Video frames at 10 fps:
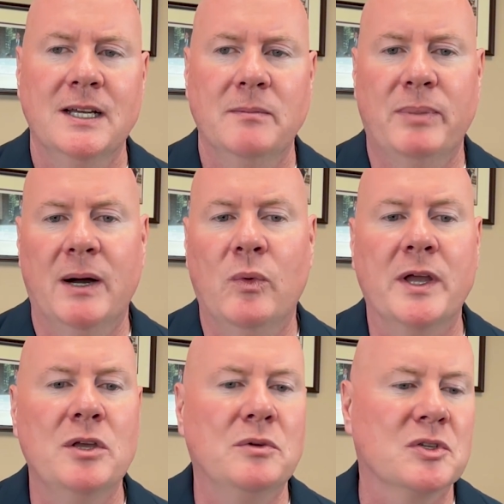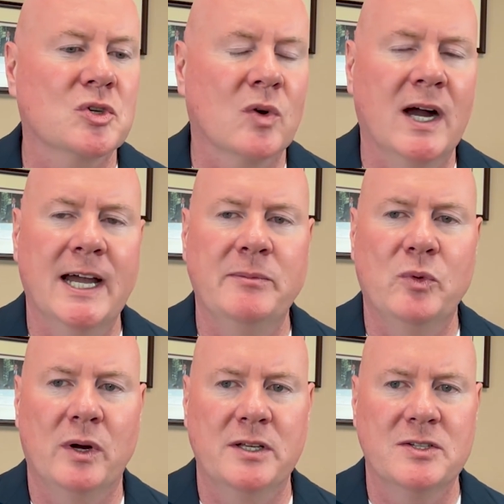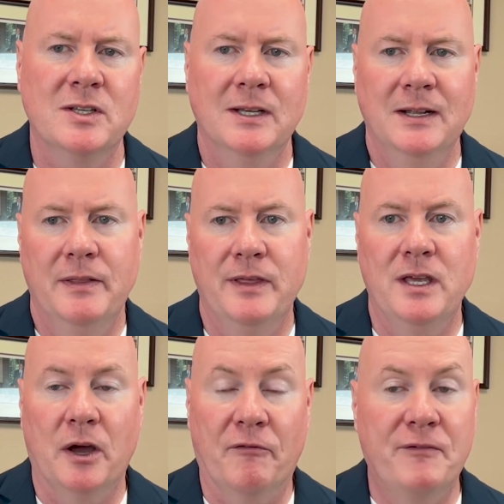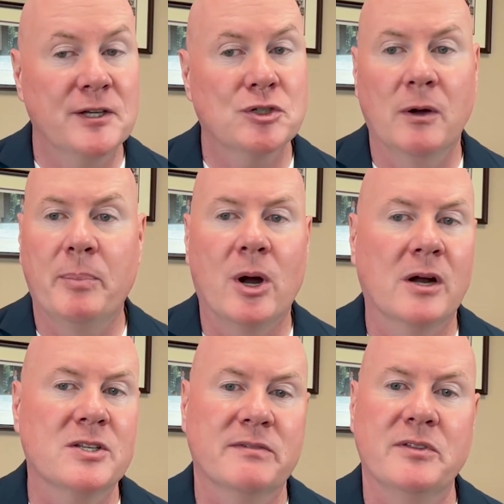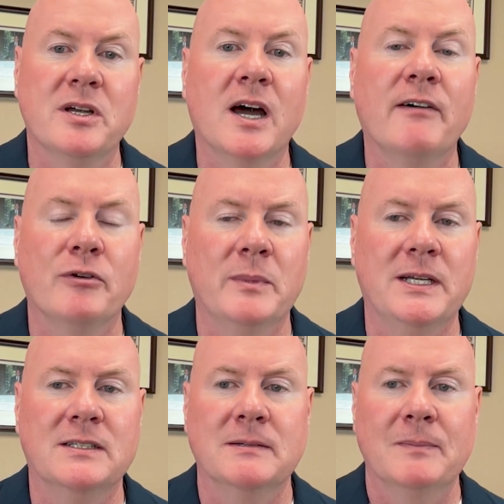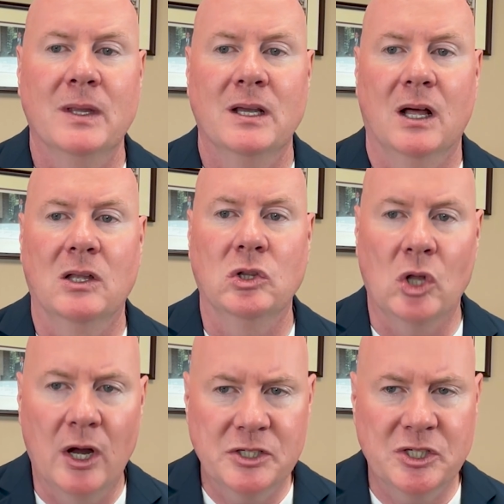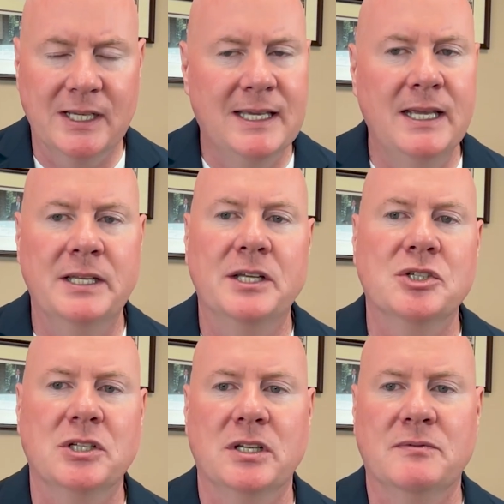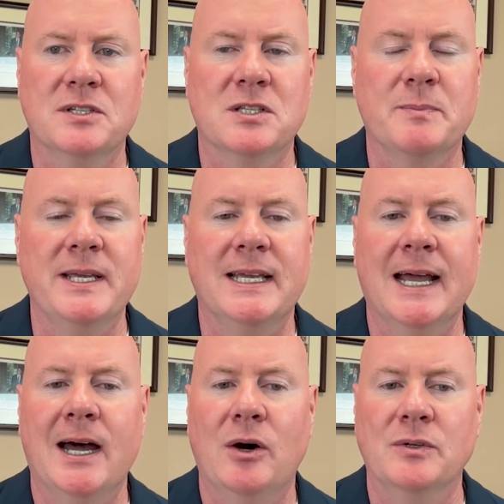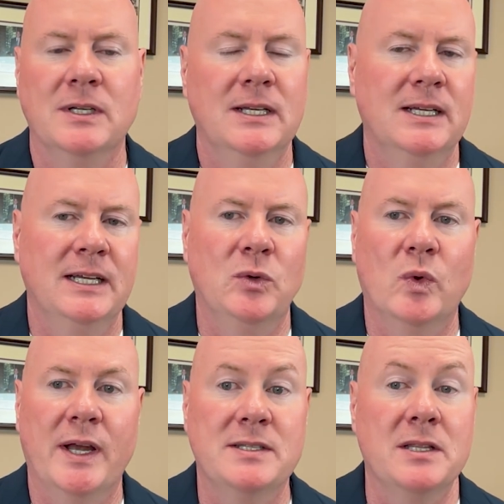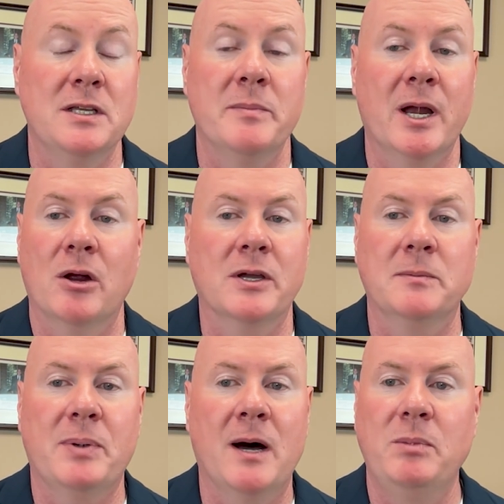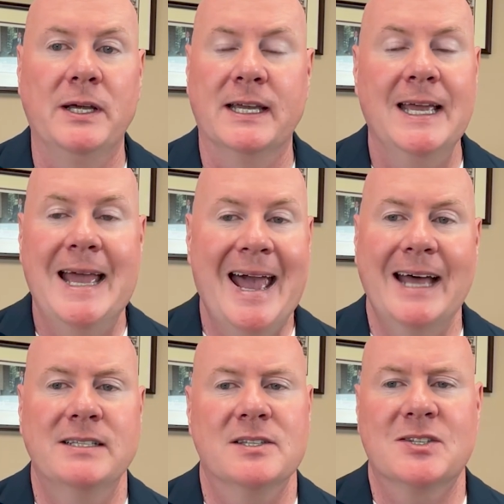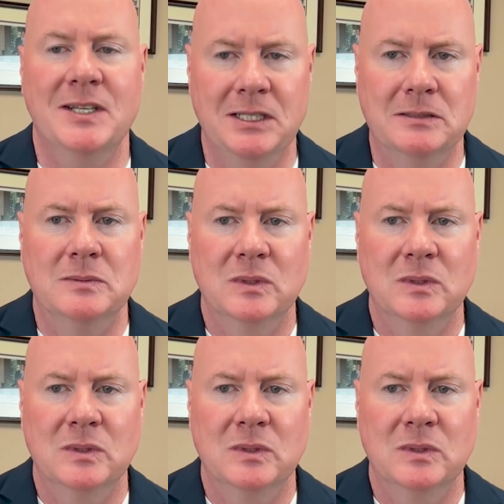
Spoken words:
But what you described was the official parts of the government launching key initiatives to speak out in ways that the American public hadn't seen